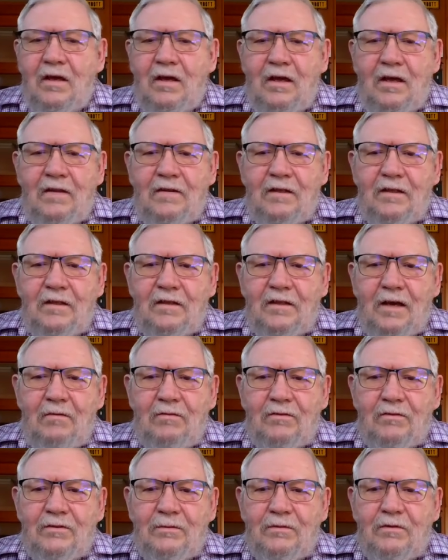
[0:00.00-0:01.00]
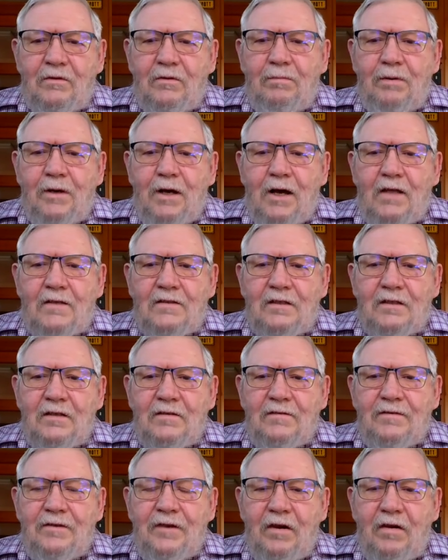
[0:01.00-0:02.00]
uh, I think that was a real
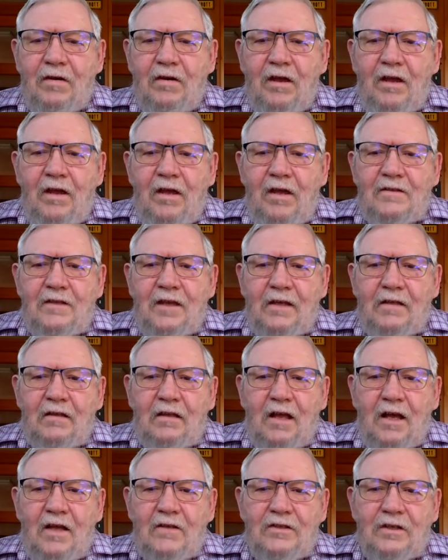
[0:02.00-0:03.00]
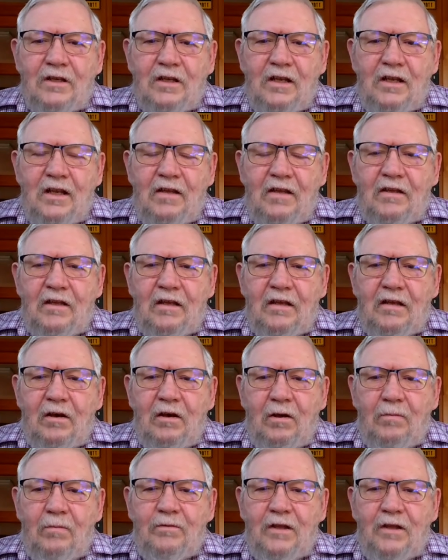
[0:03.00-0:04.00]
positive here psychologically, and I think it
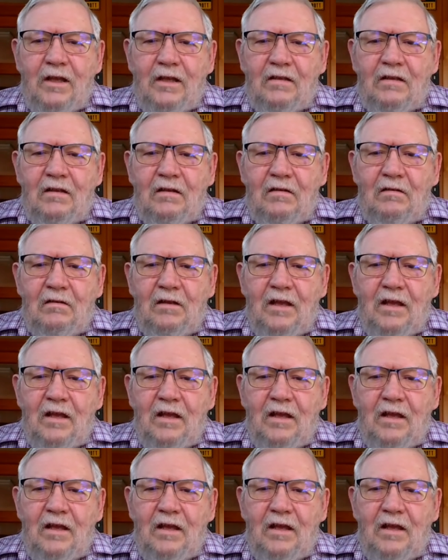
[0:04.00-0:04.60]
helped that little,